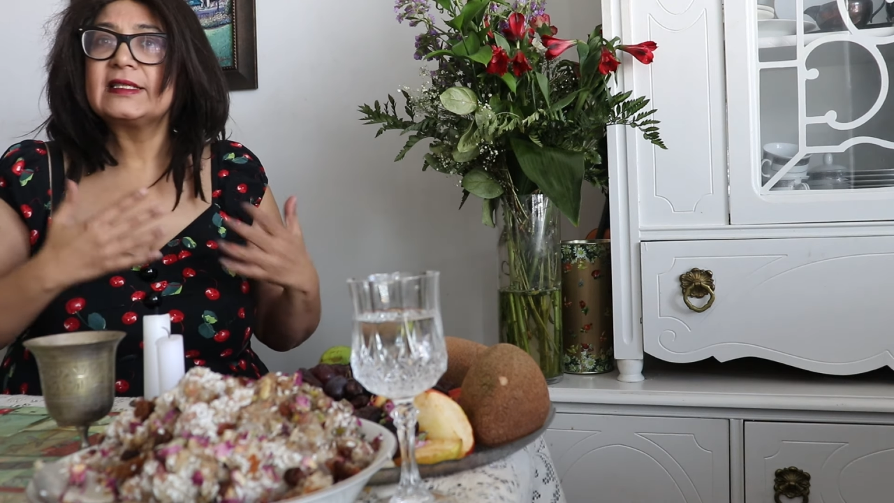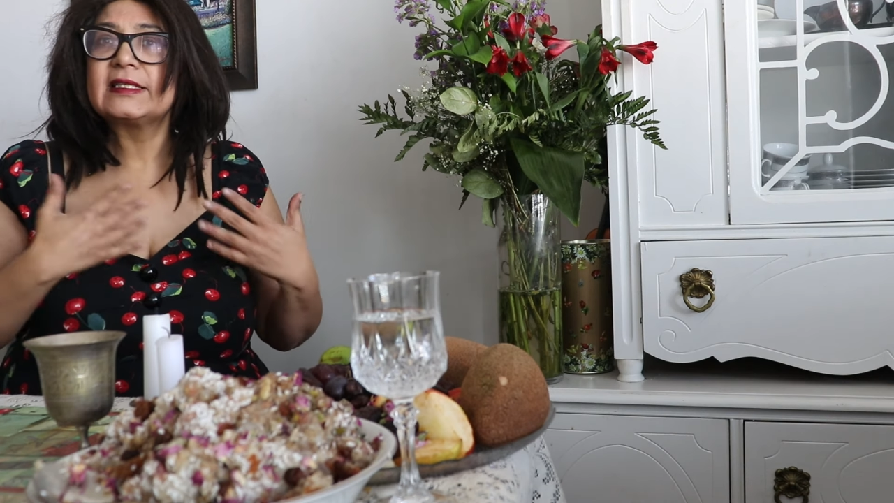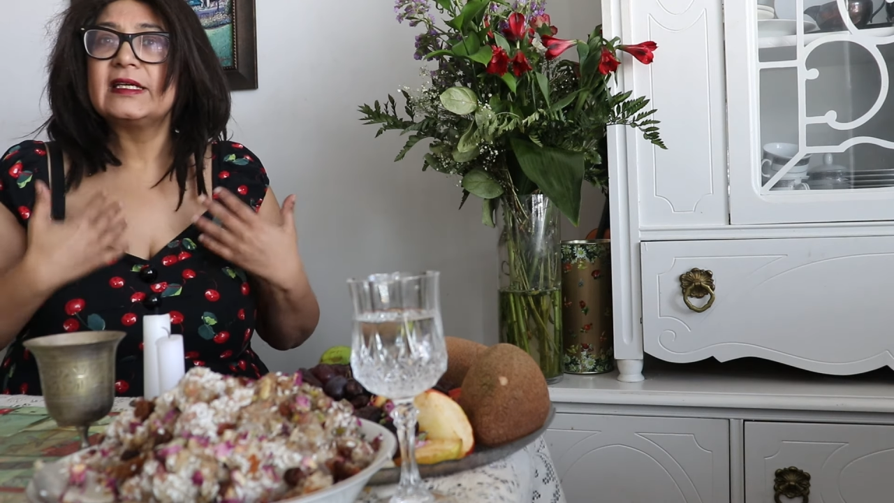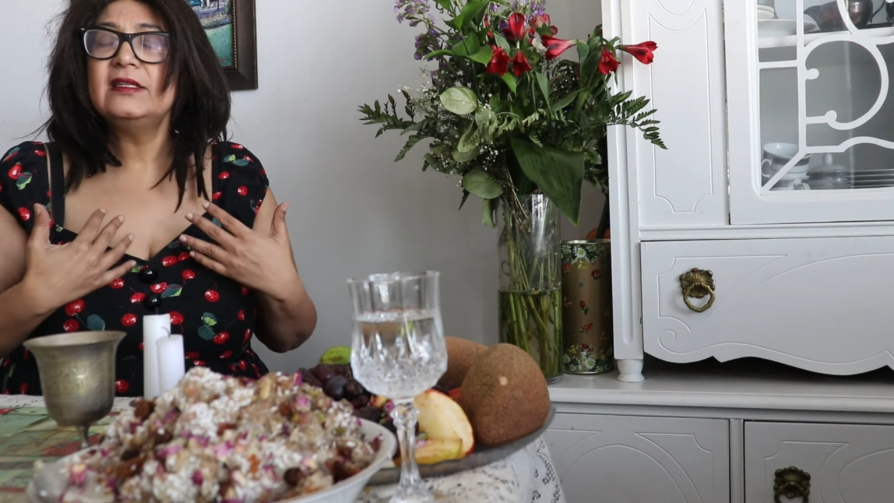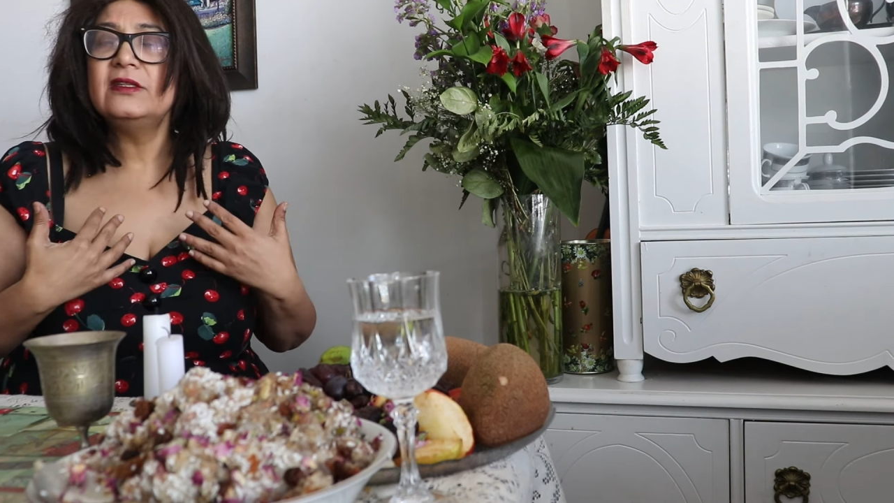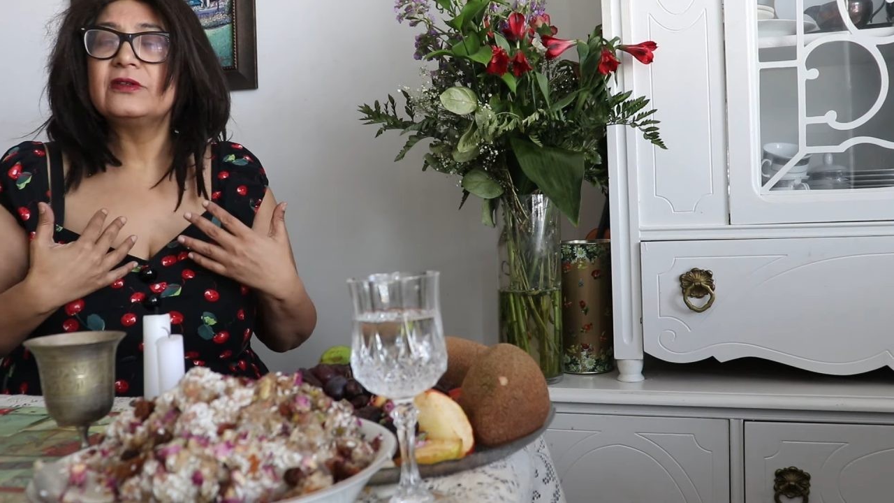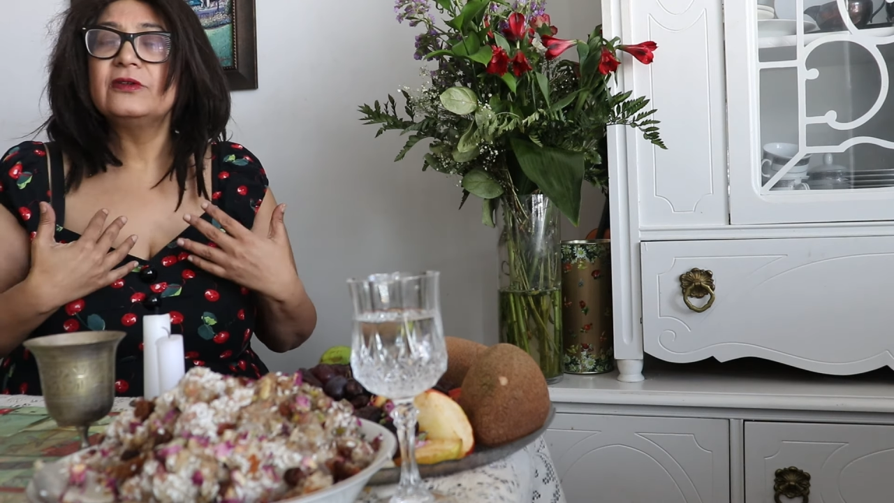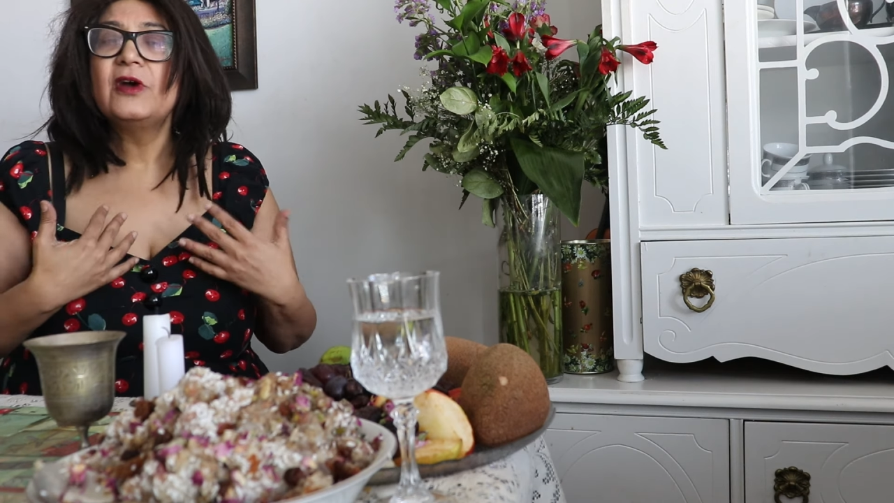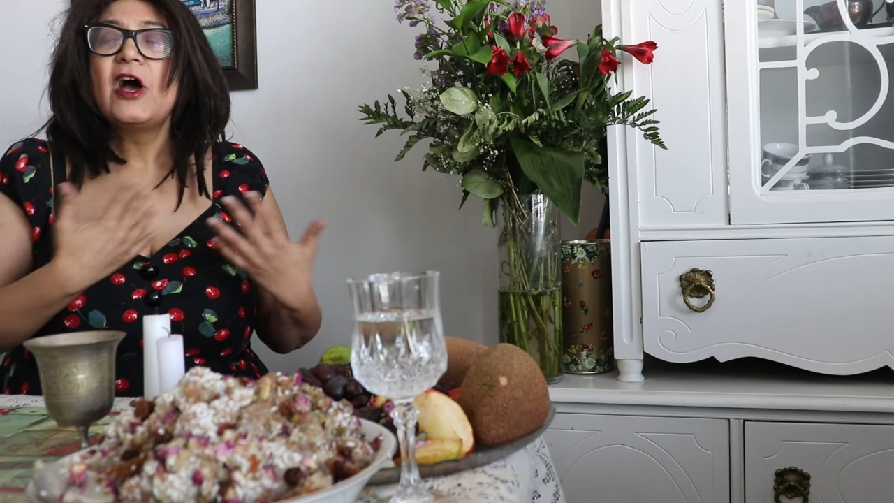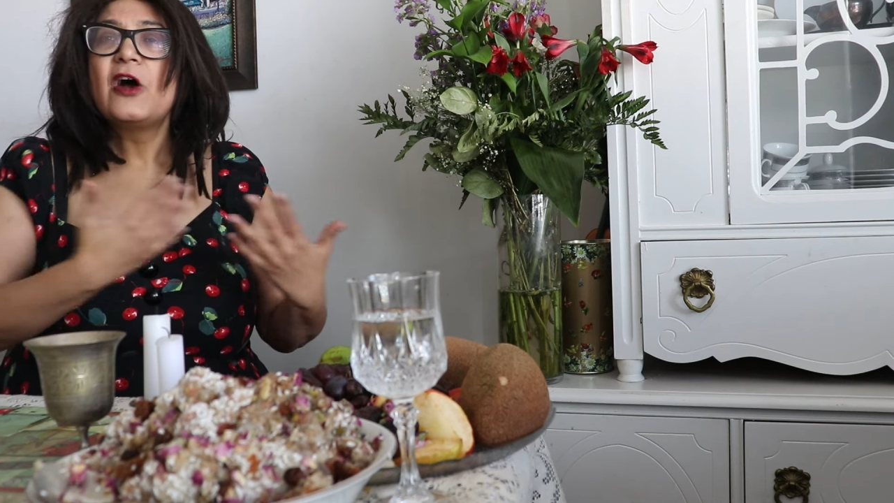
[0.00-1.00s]
as a
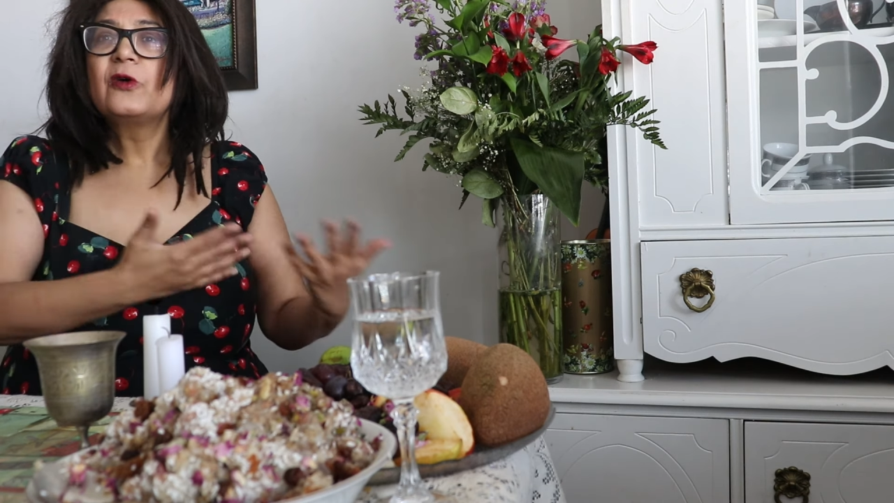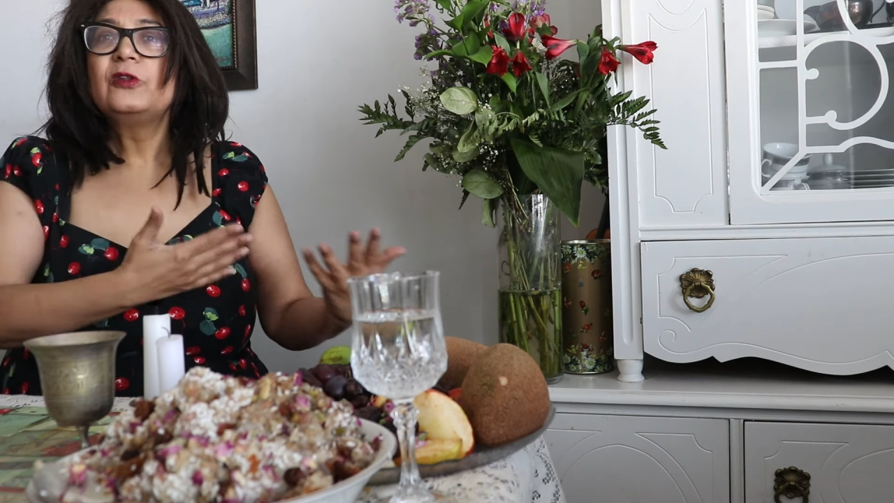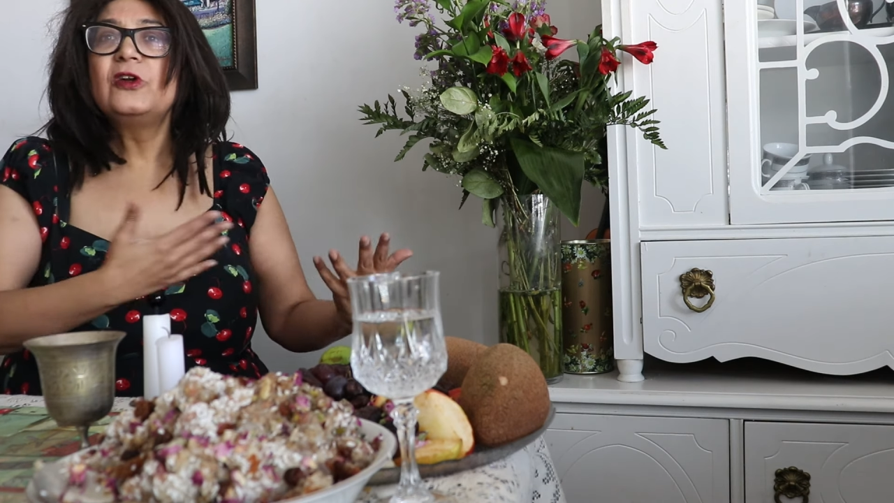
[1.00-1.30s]
Hindu,